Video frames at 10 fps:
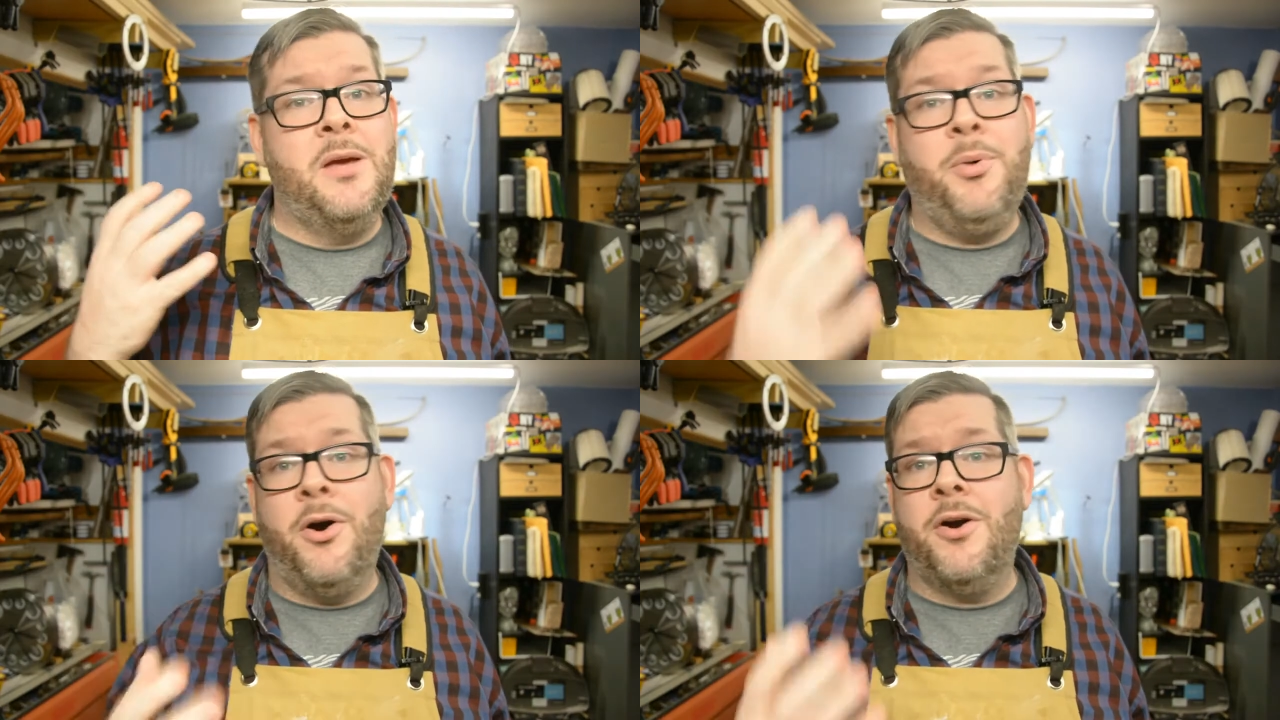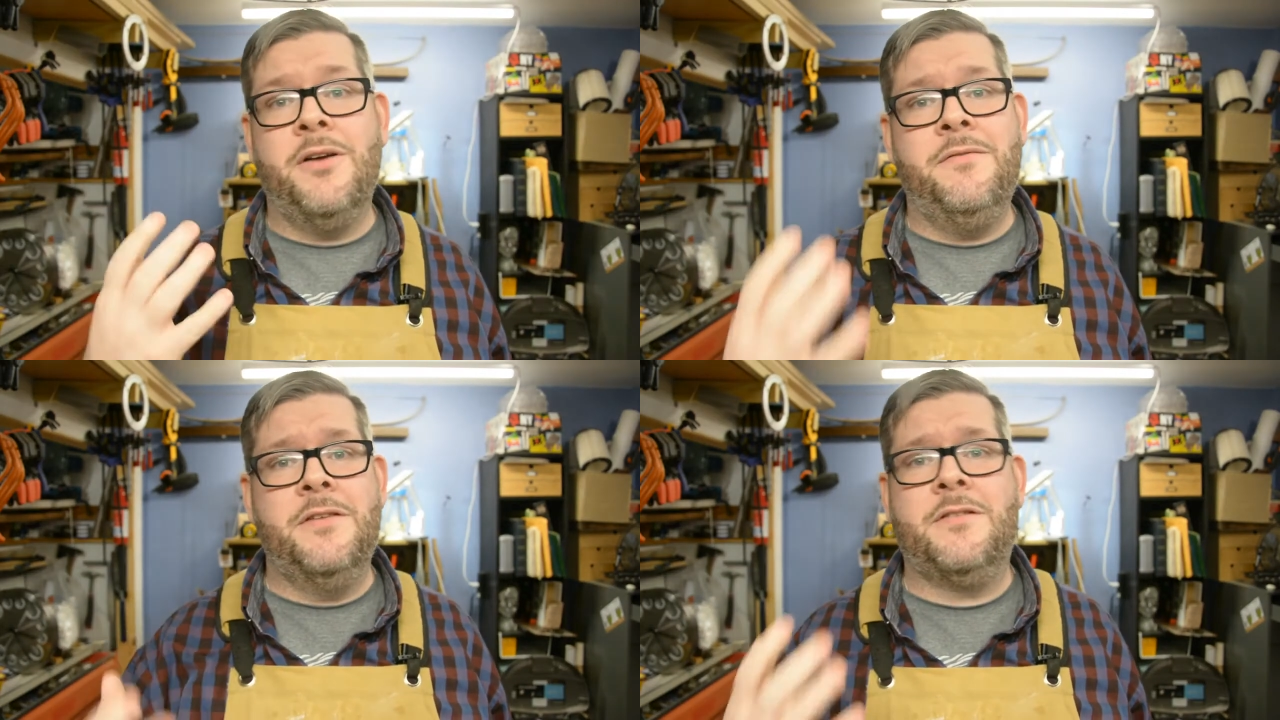being
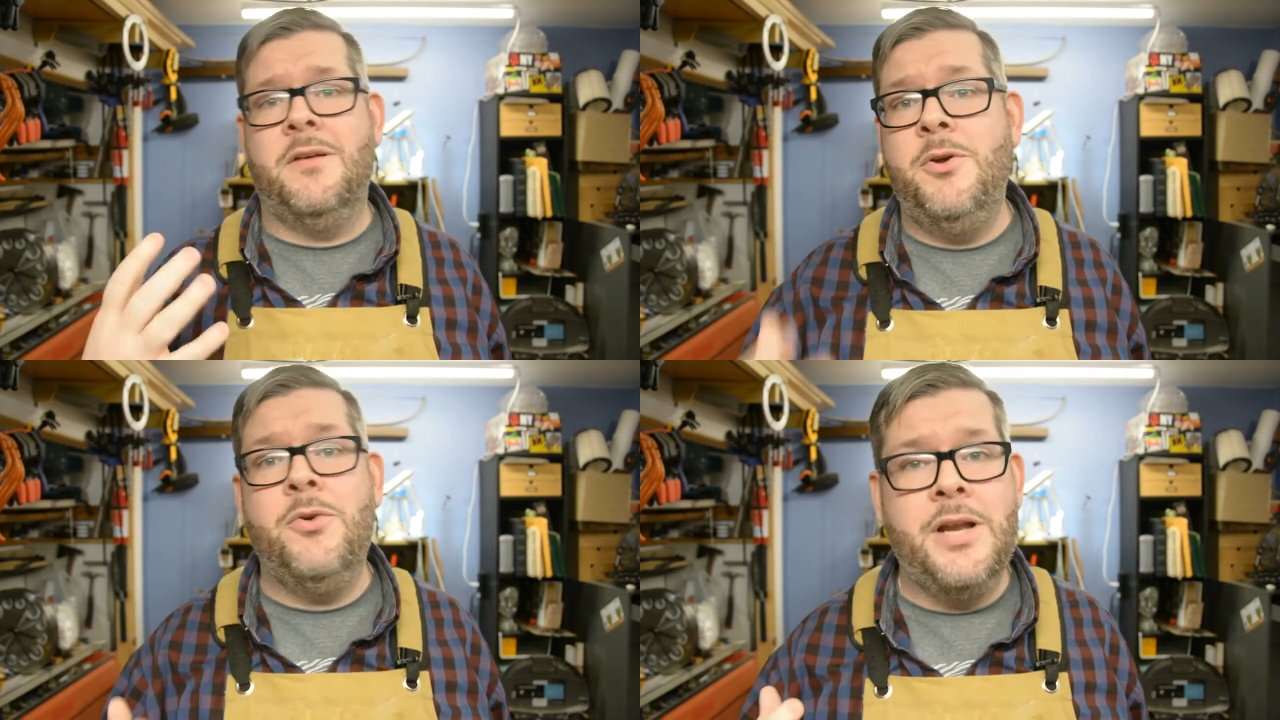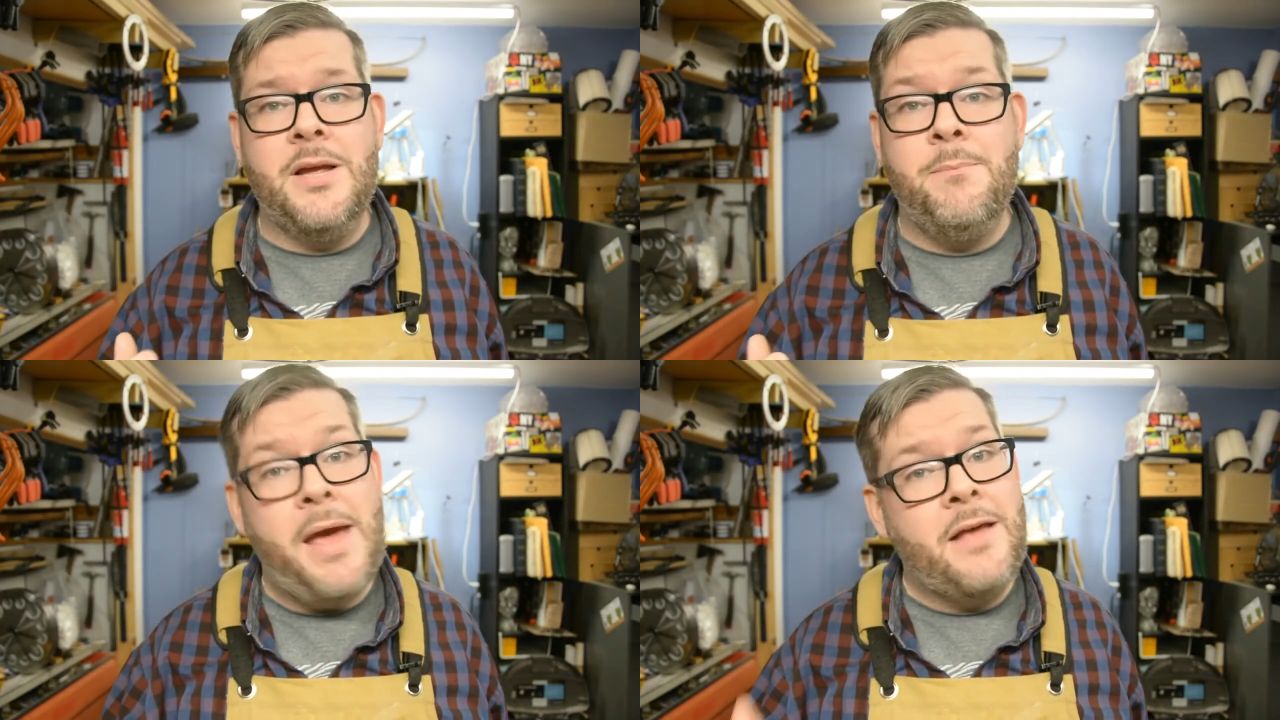part of this
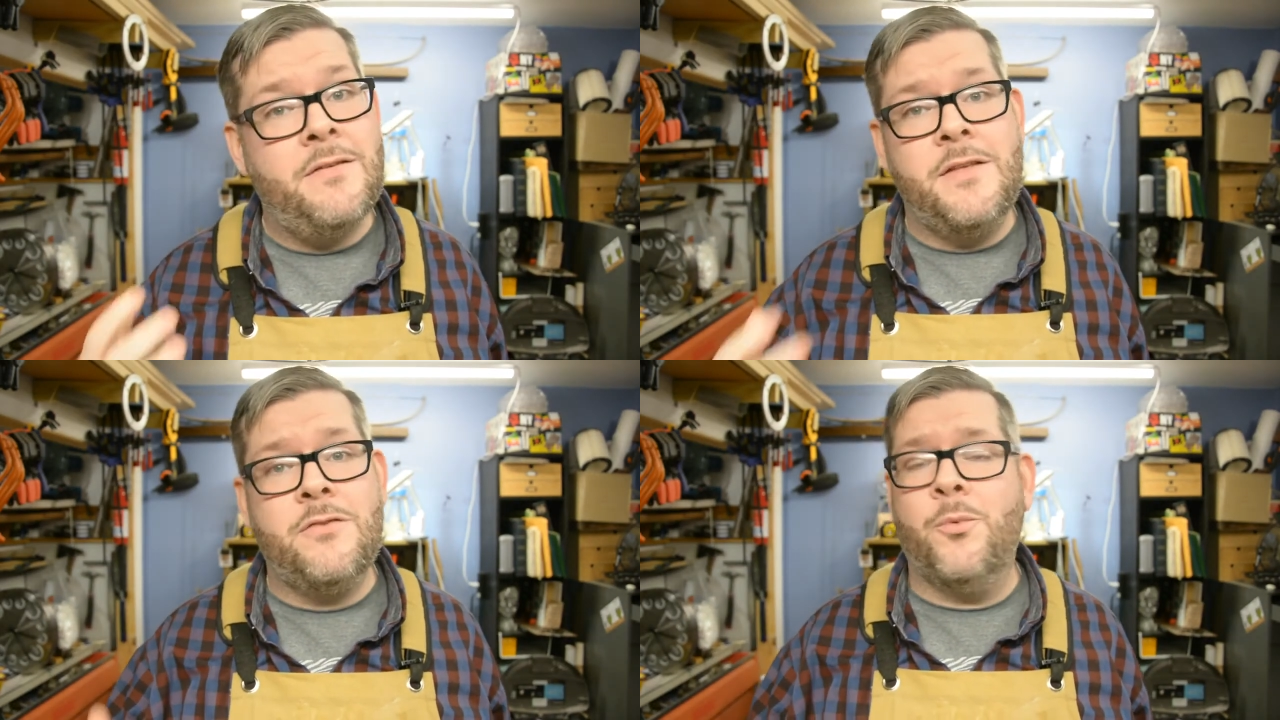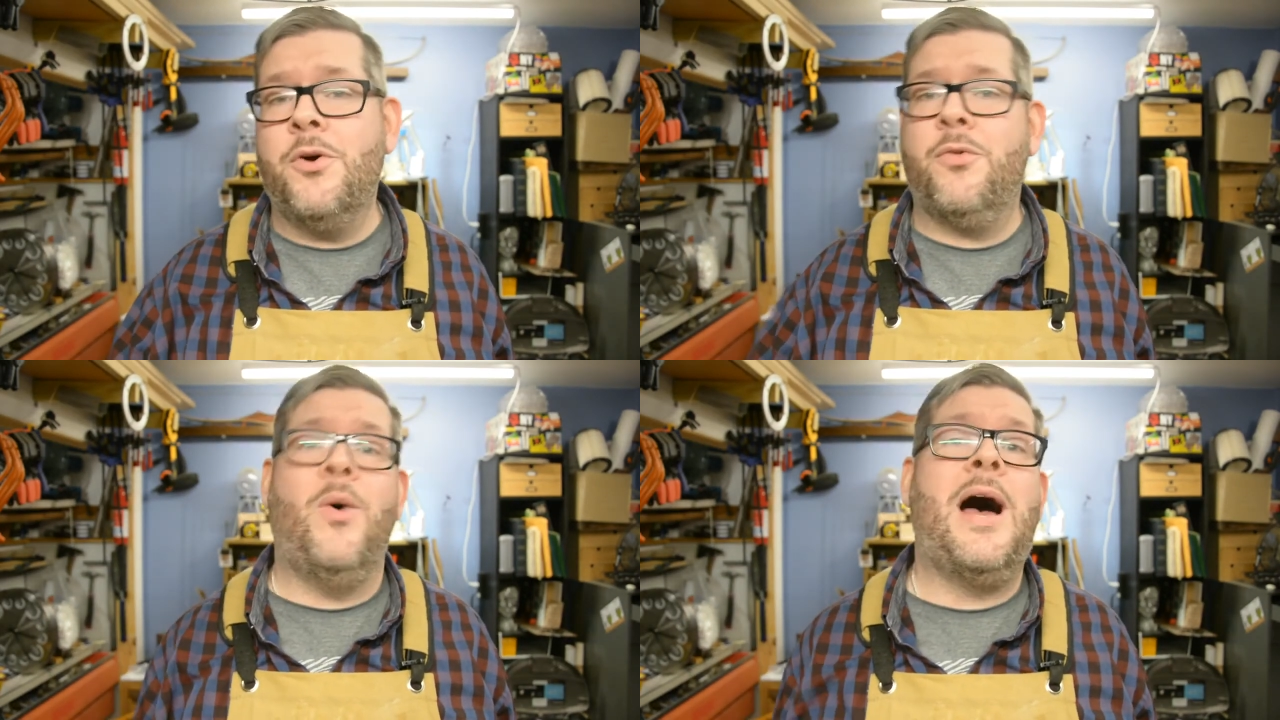community makes this
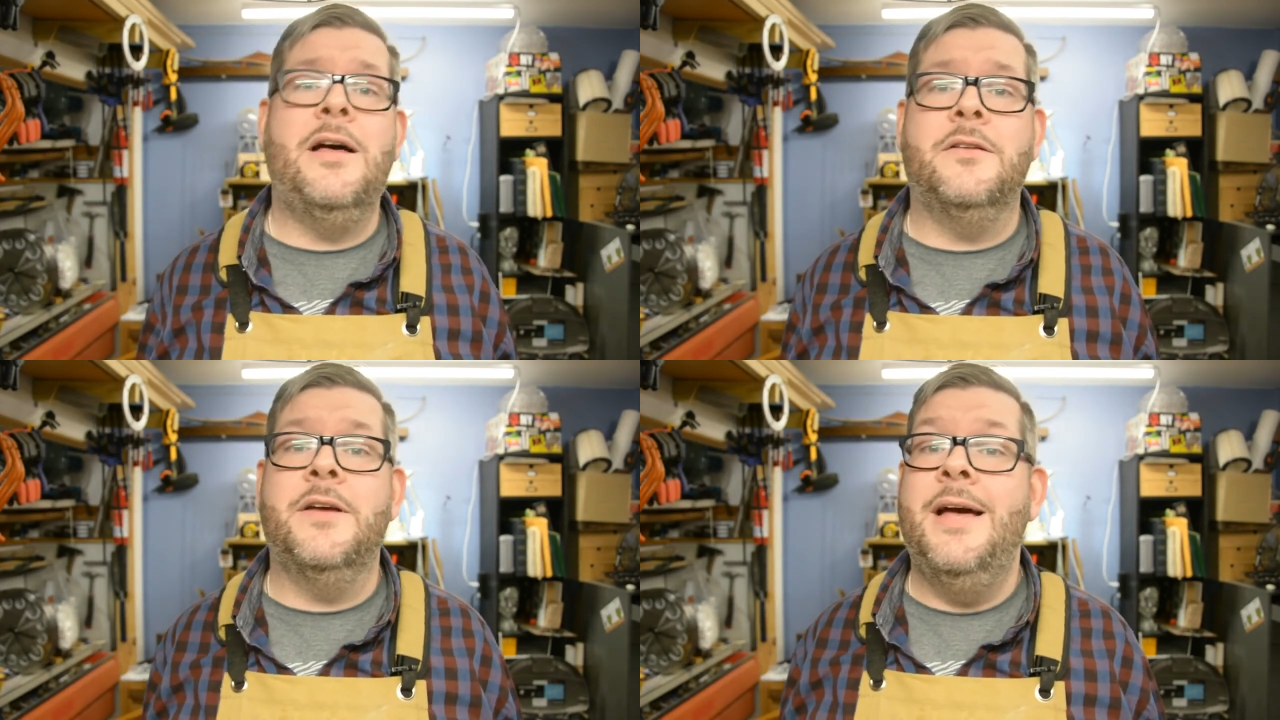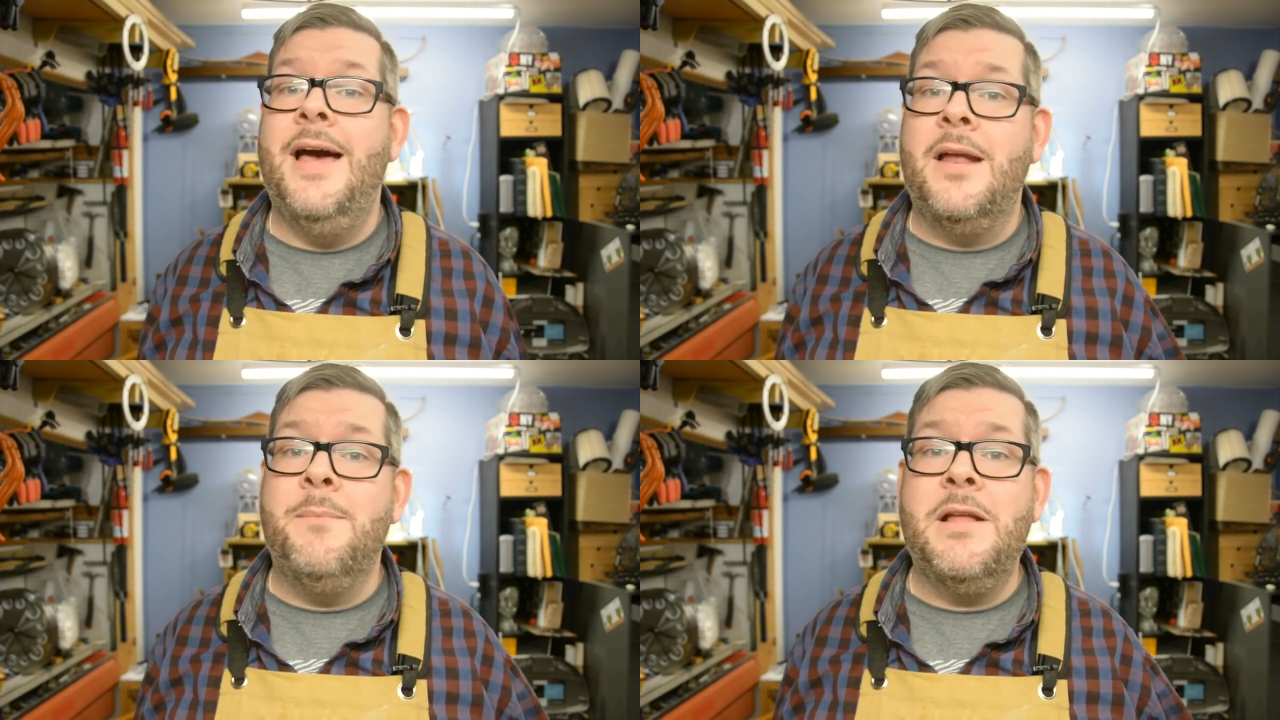worthwhile,
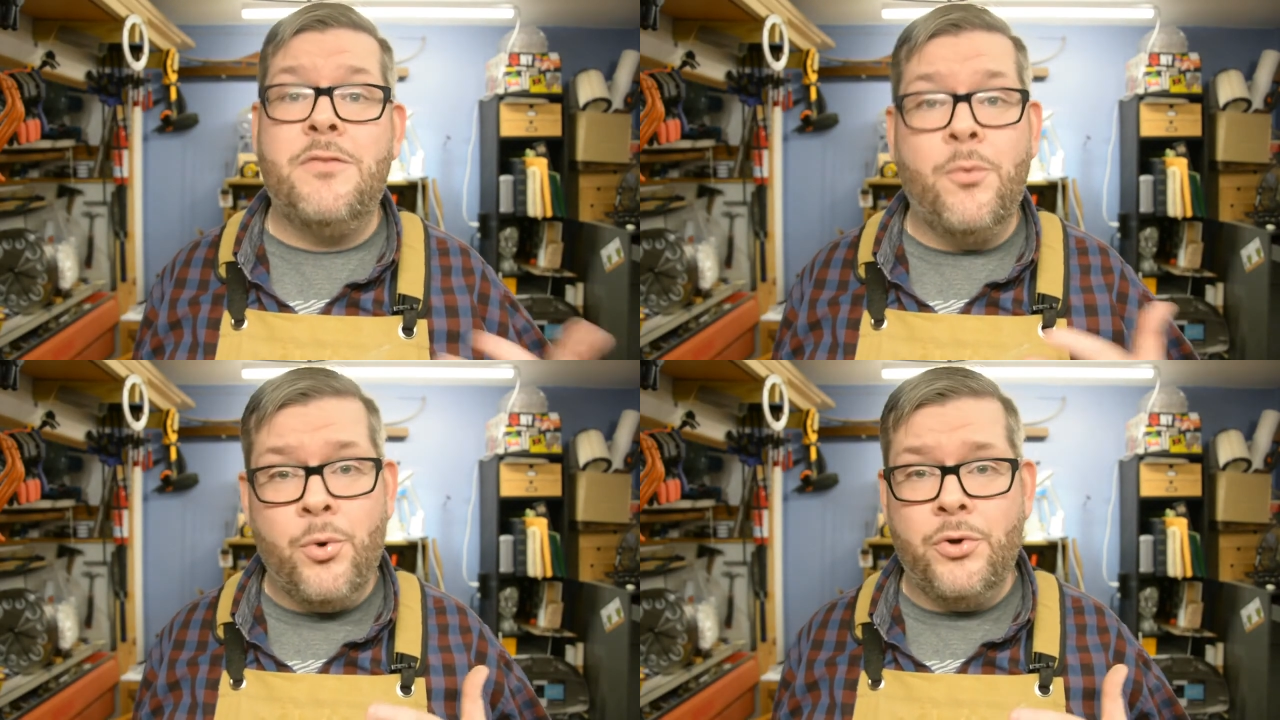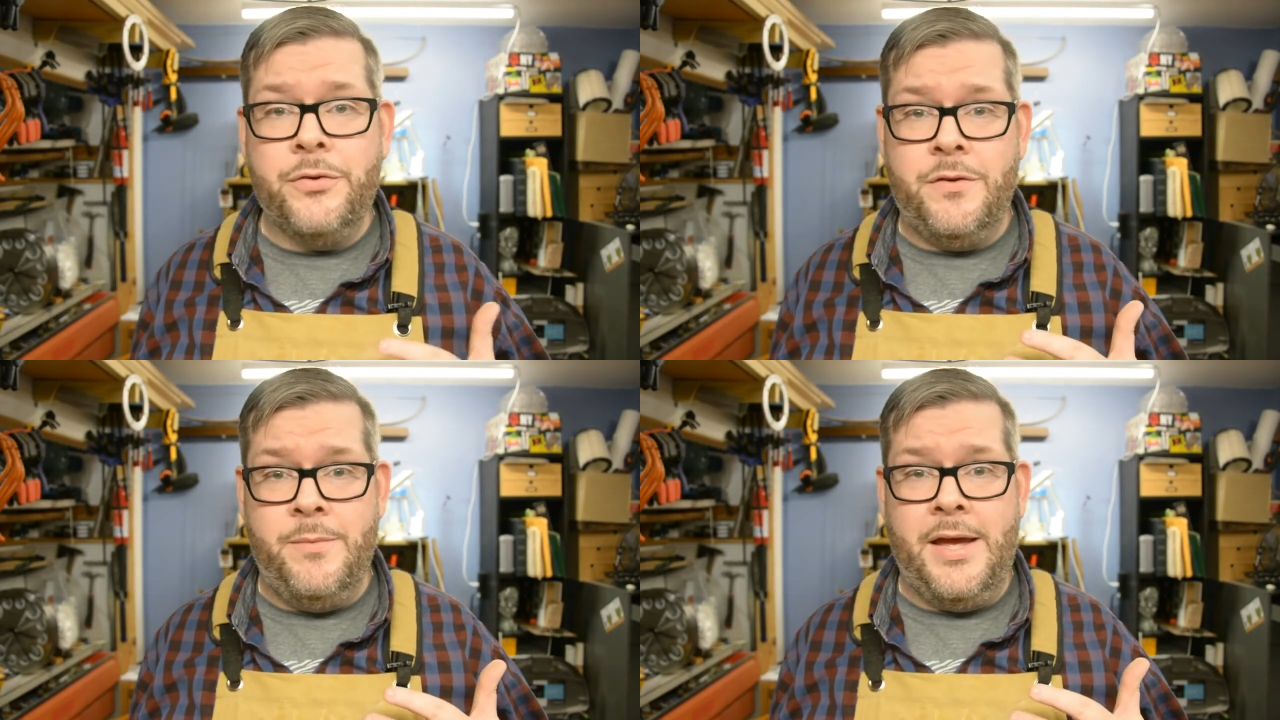and it means the
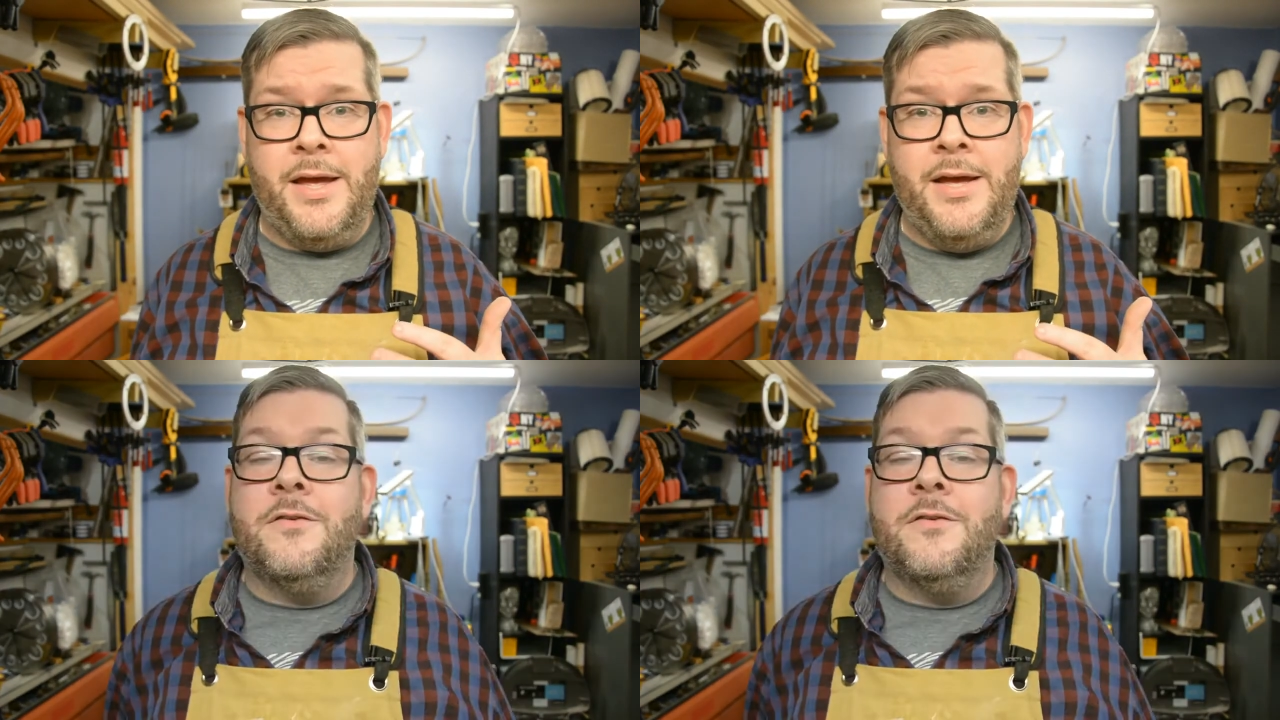world to me.